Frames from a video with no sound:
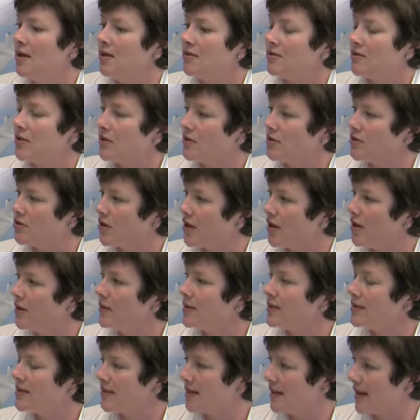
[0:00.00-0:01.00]
So the show
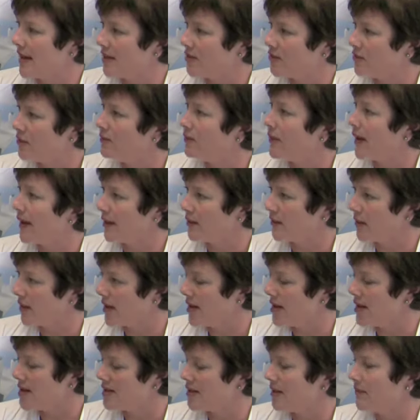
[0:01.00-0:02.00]
is a natural
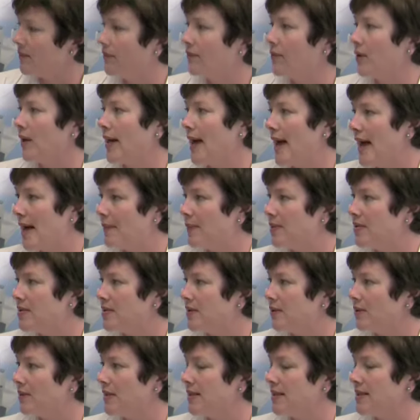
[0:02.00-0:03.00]
microcosm of what
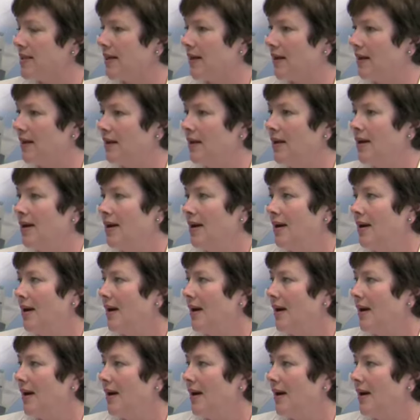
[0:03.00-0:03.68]
happens at retail,